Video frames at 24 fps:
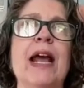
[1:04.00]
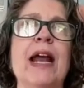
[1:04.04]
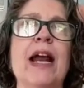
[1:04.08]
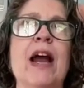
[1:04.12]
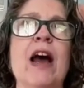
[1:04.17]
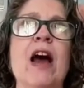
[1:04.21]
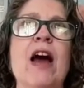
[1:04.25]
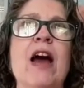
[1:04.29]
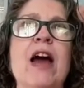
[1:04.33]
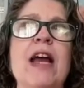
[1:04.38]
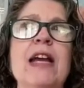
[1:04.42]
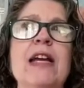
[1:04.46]

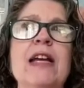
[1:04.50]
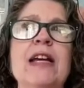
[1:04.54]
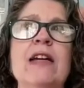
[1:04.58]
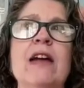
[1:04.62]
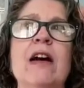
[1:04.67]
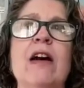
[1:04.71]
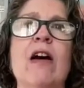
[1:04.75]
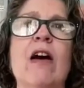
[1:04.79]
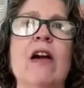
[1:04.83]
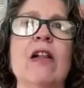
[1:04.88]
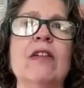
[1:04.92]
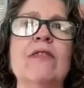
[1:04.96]
I,
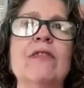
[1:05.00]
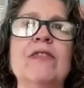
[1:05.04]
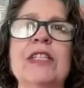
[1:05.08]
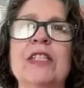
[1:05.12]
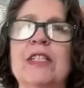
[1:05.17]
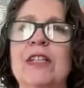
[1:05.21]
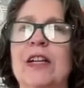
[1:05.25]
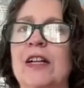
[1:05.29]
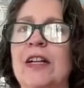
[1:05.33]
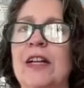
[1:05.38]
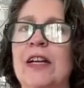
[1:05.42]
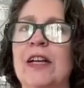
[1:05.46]
all of a
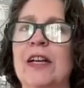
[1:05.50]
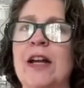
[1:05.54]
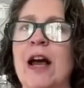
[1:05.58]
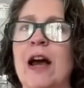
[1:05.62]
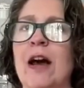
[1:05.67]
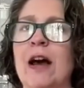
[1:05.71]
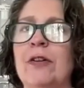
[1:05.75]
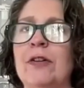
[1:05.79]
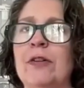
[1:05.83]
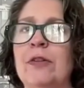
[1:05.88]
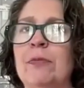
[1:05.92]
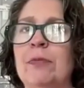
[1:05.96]
sudden,
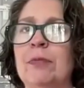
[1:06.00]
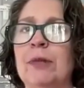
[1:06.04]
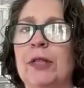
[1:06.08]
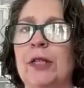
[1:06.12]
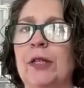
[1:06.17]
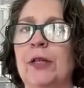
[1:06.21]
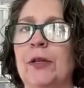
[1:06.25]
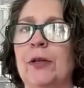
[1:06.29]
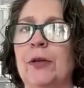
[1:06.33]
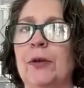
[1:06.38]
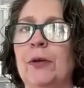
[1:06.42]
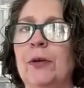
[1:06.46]
out of the
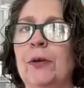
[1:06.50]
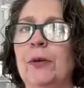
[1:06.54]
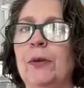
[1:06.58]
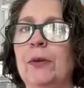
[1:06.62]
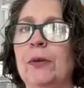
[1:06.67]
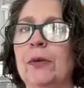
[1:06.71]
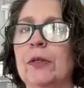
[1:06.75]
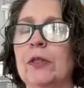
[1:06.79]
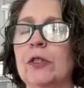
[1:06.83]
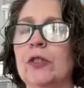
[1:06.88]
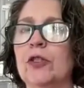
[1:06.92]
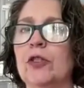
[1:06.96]
blue,
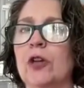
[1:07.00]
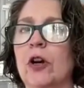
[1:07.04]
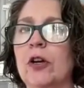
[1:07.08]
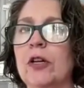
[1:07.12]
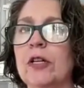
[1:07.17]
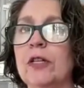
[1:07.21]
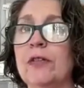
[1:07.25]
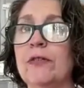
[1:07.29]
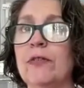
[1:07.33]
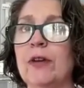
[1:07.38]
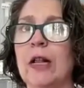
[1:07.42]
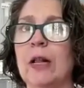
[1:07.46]

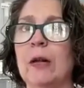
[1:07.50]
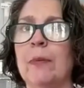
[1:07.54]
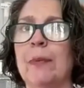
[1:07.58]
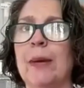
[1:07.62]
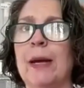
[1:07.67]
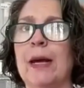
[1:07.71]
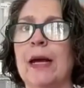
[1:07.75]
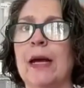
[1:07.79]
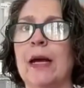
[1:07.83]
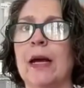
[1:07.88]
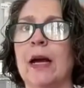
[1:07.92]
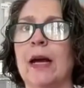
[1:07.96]
started
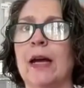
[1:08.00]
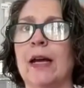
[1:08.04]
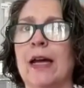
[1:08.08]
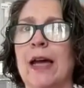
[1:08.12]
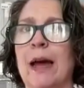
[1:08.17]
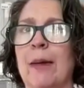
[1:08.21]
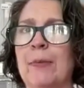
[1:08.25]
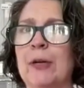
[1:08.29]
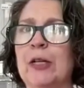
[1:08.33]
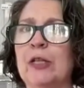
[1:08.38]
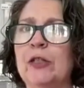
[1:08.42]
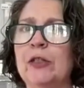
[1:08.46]
developing a
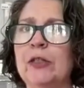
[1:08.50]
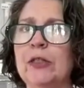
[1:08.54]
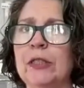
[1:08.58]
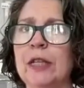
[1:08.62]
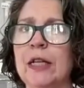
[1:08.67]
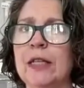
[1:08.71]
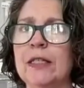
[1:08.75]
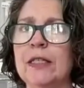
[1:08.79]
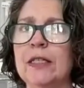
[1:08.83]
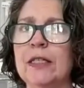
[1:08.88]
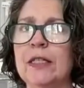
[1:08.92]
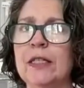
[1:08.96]
chemical
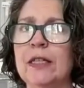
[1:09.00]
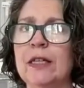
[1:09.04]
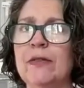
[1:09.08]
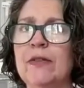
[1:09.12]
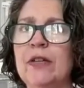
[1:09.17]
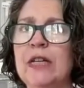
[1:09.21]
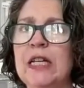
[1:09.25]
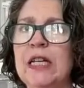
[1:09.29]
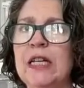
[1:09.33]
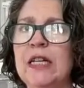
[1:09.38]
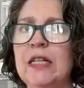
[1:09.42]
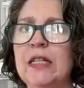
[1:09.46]

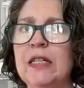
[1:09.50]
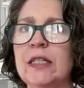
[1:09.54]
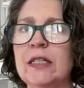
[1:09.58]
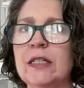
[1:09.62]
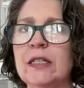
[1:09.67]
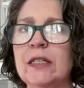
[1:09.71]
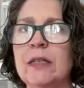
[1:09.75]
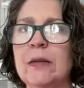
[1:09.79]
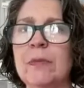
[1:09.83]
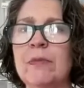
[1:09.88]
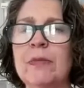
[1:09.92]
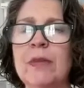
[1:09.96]
sensitivity to
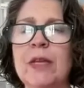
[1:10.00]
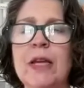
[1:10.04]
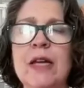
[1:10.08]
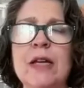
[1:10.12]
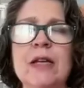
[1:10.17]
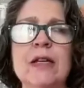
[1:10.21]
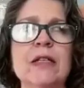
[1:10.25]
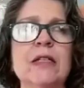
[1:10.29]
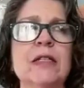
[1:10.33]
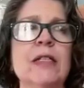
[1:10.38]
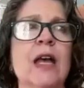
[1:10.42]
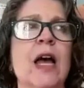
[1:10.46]
some
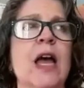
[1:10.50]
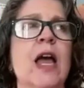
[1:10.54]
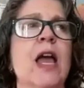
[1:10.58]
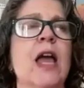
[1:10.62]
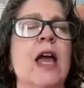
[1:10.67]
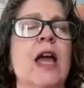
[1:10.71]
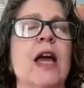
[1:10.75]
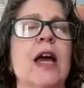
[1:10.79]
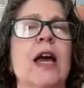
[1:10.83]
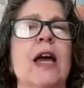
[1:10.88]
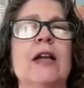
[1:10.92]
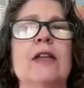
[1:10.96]
things.
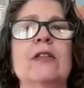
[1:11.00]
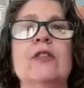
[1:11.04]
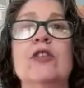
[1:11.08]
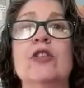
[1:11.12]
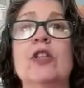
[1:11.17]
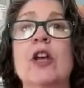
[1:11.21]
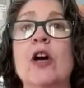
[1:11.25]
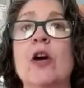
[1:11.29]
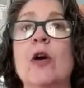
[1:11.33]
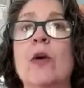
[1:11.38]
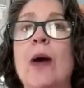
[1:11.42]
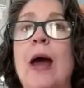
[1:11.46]
And
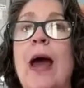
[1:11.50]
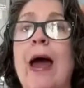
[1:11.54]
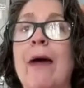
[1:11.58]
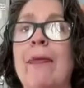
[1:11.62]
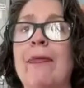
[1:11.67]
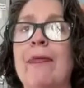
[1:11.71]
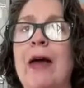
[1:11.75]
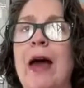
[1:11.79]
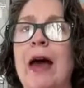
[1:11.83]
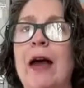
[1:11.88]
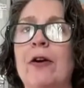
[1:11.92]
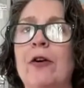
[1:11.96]
so
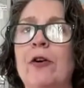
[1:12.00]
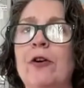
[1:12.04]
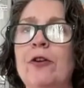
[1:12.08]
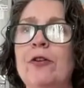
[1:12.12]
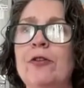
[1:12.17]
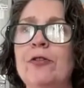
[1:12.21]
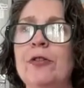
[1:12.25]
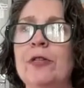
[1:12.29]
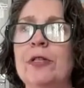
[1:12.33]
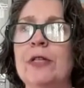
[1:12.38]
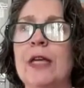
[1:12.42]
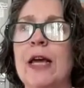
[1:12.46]
at that
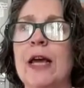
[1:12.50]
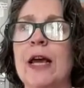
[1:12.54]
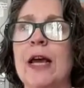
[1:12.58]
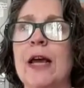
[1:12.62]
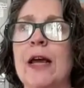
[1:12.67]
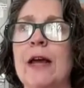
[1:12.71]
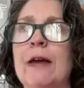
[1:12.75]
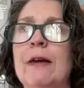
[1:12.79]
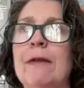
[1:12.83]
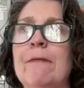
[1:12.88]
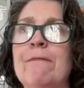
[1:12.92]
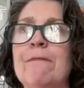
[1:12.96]
Earth
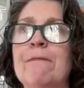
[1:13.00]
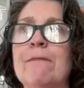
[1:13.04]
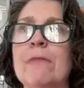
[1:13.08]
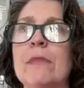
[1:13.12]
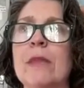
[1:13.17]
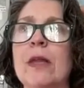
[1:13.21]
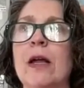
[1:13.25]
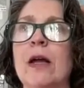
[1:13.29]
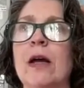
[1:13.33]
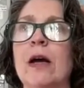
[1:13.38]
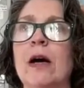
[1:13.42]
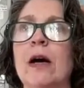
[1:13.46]
Day,
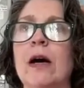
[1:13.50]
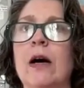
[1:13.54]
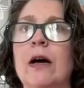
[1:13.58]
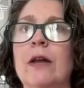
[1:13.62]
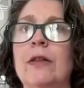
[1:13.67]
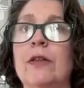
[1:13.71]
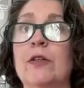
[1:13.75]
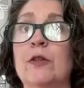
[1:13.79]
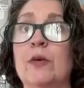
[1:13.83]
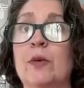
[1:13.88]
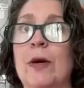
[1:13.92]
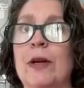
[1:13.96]

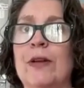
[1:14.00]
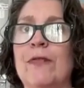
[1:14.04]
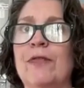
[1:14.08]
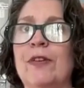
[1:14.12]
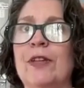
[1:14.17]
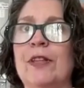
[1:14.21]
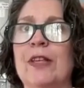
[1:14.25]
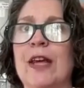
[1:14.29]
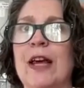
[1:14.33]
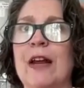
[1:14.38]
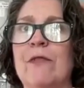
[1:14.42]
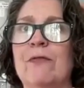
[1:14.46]
the
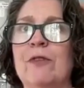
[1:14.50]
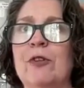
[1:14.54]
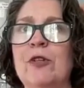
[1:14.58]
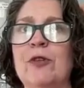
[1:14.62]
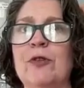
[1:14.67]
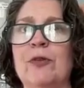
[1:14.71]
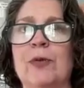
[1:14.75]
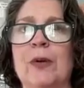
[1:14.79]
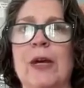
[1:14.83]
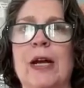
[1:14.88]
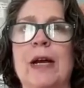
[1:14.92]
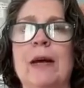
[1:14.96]
25th
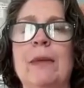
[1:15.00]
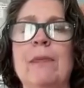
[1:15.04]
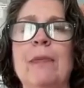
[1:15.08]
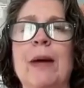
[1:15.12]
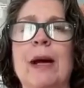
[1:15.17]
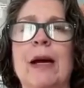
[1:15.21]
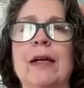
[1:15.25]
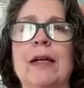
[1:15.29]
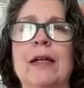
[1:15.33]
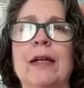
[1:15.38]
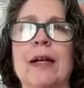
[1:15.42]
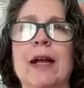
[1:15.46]
anniversary,
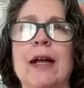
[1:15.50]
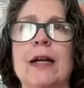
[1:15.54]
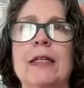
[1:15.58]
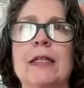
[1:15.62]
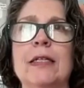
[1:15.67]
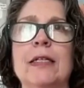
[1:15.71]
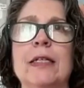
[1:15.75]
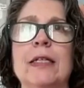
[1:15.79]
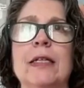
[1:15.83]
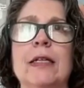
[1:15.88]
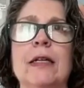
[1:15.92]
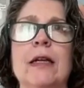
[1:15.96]
back in
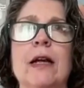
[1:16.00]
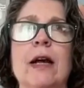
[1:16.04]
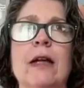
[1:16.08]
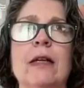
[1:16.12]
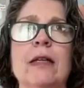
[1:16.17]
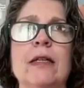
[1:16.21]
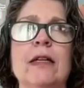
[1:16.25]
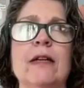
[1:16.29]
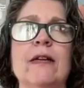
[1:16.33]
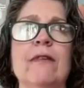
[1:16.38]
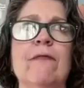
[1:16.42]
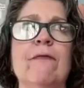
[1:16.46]

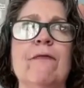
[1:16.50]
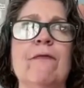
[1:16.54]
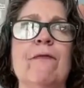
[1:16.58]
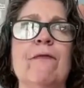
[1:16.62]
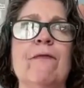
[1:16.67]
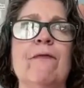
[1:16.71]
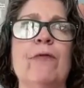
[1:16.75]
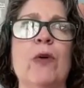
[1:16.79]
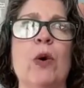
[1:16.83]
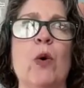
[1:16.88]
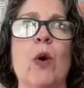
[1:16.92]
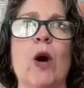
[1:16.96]

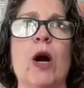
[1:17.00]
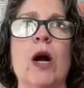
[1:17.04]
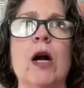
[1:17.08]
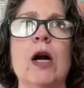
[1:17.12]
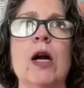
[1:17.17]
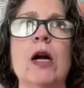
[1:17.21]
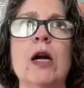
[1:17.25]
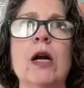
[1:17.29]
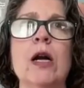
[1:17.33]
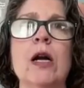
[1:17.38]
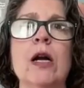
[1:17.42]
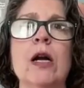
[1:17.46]

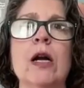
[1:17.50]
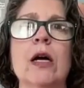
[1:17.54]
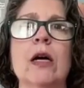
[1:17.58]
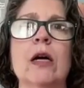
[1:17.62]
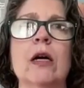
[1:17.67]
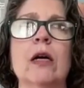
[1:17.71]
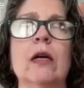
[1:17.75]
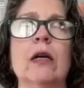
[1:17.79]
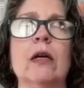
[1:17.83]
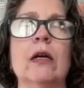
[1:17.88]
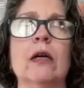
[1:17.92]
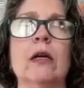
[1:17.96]

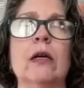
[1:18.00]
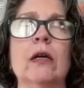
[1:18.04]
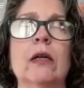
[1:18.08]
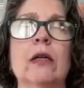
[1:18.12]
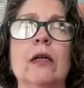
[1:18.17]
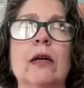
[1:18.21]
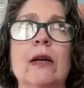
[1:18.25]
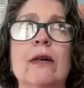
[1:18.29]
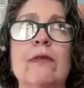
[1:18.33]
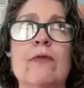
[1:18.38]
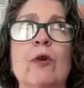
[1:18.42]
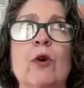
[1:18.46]

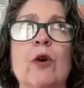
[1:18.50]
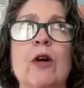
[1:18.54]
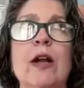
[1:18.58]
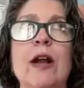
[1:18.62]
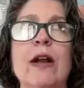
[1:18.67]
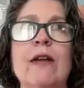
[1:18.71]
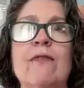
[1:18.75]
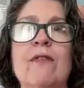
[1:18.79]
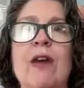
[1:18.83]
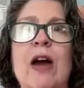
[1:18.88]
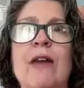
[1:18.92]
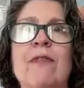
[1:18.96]

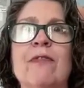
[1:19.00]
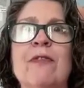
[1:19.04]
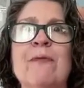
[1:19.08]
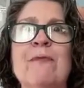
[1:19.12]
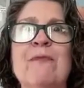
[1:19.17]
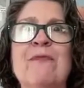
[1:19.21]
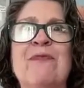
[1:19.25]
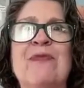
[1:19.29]
1995,